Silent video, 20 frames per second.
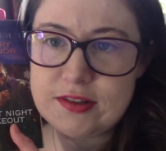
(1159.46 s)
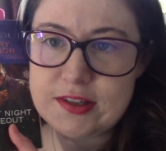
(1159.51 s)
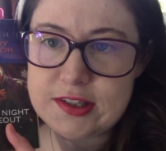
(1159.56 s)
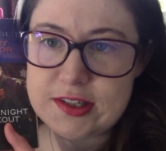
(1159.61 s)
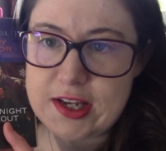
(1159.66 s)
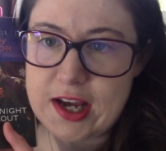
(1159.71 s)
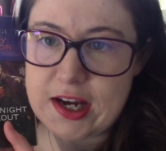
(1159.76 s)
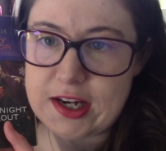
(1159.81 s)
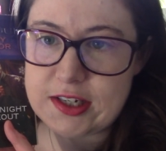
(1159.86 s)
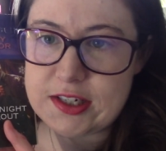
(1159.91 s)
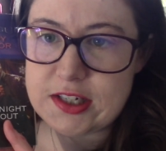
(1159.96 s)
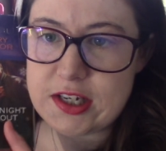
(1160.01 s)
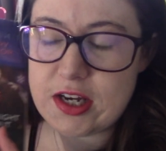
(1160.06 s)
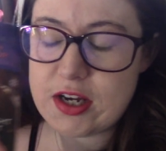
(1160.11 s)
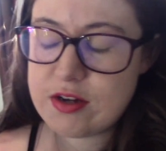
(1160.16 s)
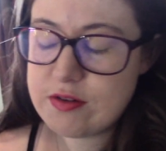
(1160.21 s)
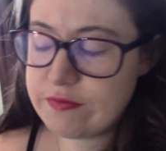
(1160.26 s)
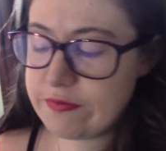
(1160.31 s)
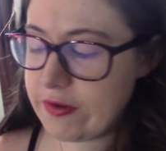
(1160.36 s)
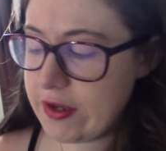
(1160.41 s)

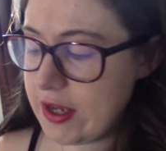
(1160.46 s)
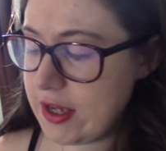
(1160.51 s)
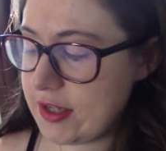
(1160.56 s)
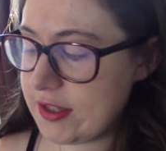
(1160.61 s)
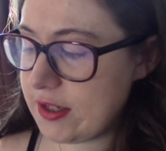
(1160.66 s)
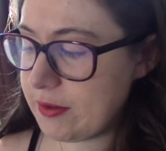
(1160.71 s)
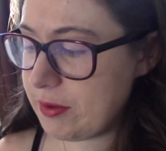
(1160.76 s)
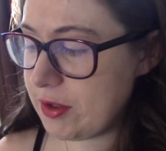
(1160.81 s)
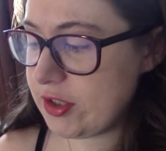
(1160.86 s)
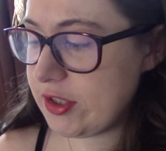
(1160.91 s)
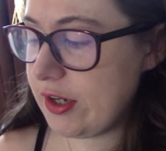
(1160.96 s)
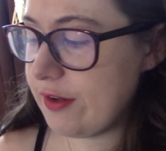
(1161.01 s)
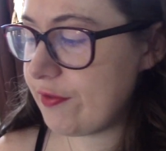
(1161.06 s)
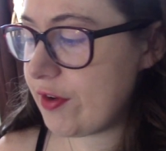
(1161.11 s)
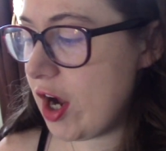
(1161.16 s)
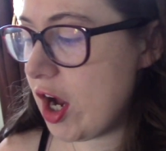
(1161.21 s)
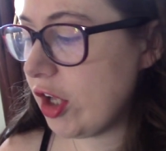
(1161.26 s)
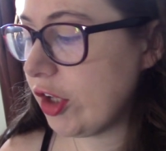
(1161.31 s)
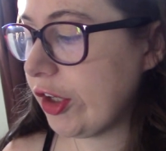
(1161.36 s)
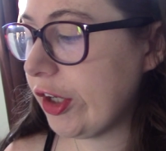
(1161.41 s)
detective is a person of
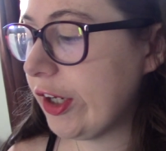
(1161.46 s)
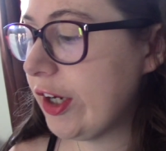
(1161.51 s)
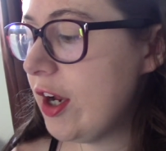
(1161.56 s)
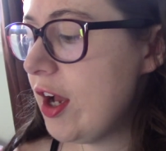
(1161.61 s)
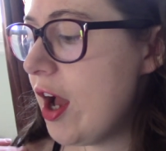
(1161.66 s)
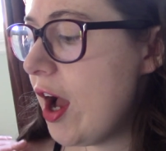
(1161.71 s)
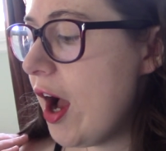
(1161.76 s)
color.